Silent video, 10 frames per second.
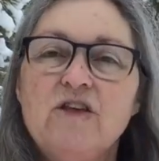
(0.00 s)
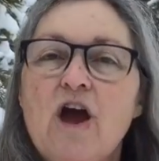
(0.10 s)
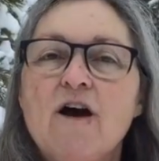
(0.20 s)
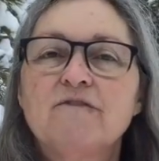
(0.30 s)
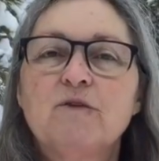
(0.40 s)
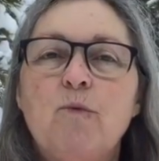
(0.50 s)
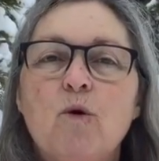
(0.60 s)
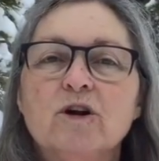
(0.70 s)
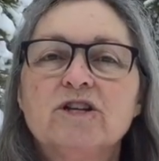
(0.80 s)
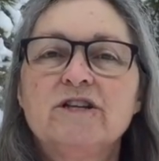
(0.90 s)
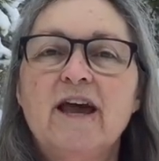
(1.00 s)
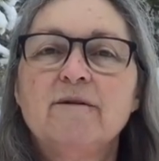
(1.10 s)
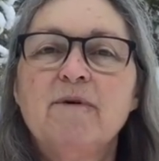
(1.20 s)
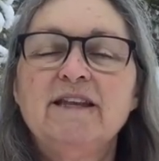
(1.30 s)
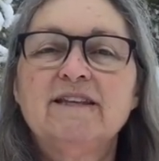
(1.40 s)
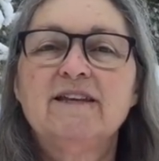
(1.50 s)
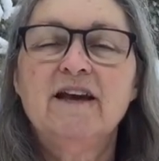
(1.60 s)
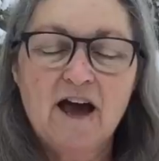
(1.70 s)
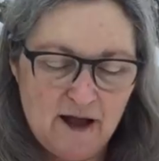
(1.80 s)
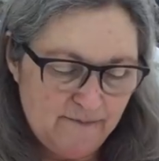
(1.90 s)
the Off the Porch segment,
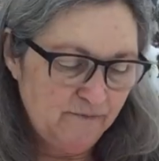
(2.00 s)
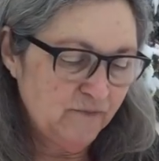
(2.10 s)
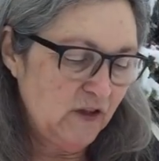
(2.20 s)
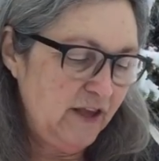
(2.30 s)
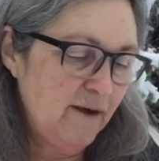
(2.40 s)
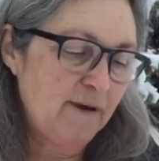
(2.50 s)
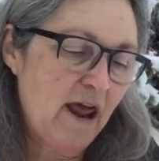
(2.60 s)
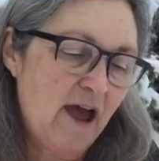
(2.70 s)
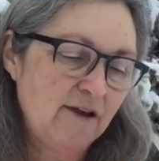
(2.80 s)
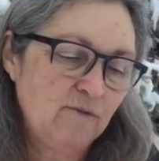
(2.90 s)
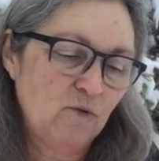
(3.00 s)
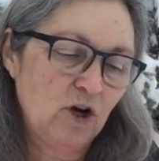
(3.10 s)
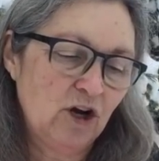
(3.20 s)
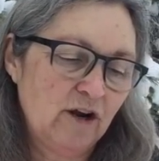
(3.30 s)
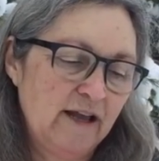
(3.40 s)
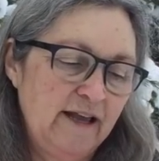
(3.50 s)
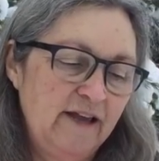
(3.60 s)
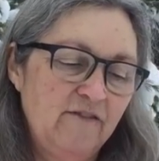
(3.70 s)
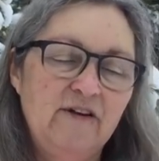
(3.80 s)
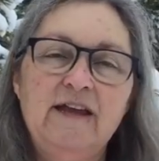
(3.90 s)
Kim and I were
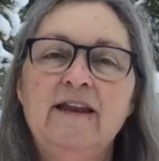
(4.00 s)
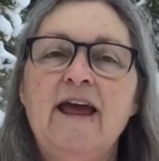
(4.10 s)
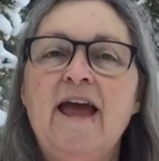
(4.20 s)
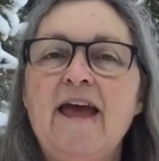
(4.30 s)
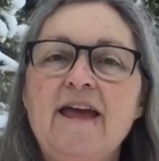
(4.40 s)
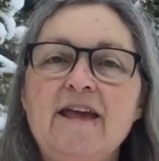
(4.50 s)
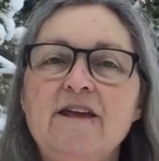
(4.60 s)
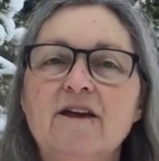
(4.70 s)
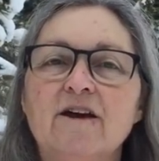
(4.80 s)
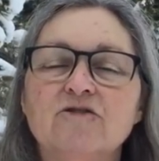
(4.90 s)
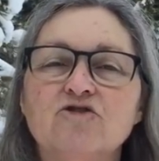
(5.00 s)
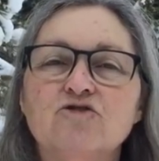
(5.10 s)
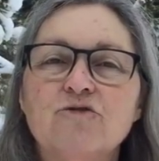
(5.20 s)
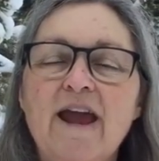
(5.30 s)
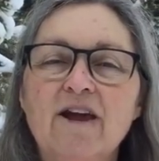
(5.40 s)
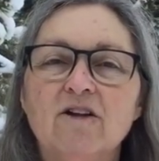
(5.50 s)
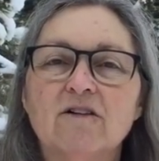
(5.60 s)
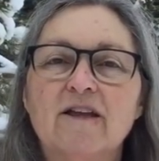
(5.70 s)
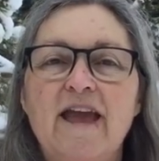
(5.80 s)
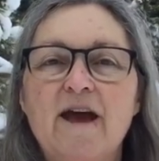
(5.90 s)
given a
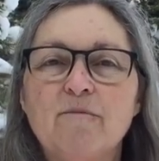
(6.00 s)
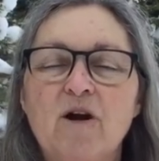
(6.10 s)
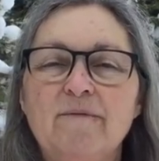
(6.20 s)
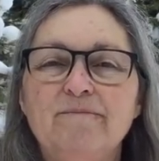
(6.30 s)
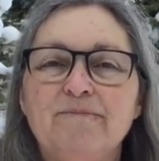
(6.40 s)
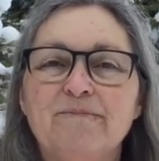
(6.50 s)
trail camera